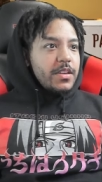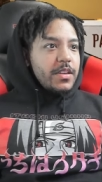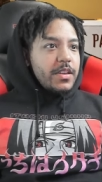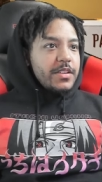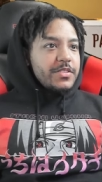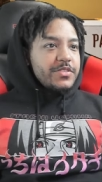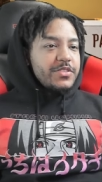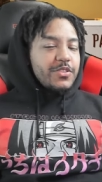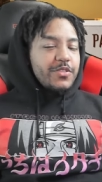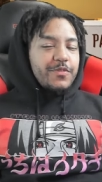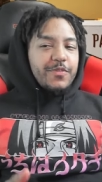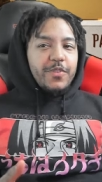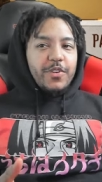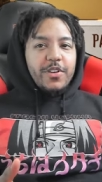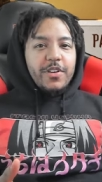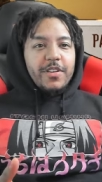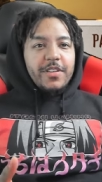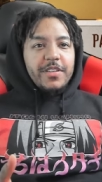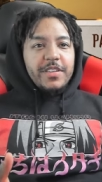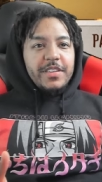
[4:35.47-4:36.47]
And so
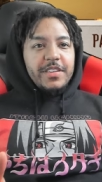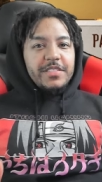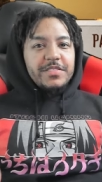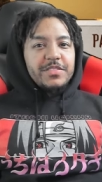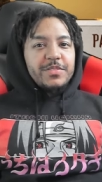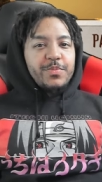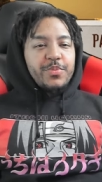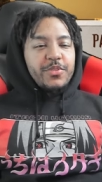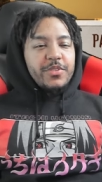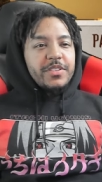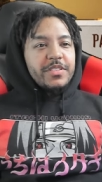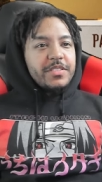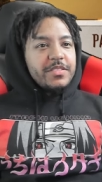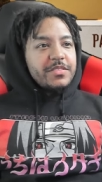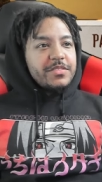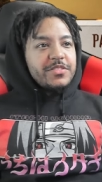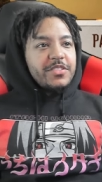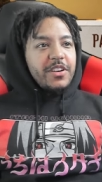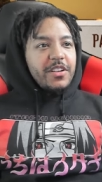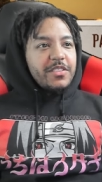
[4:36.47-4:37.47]
far, he's a
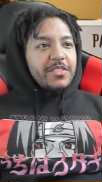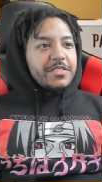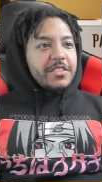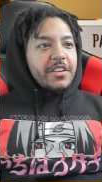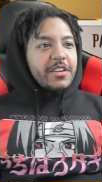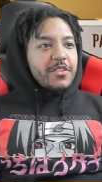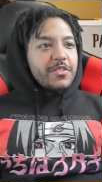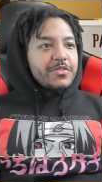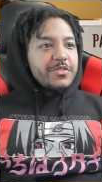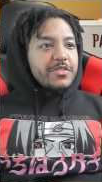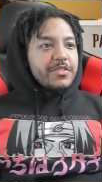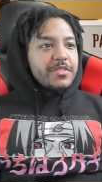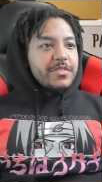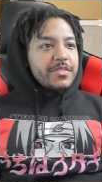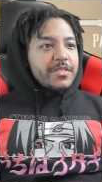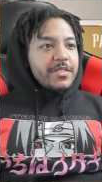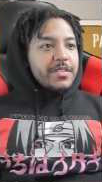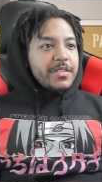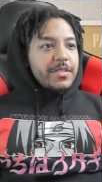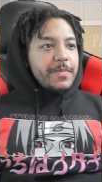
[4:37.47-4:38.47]
pretty solid character.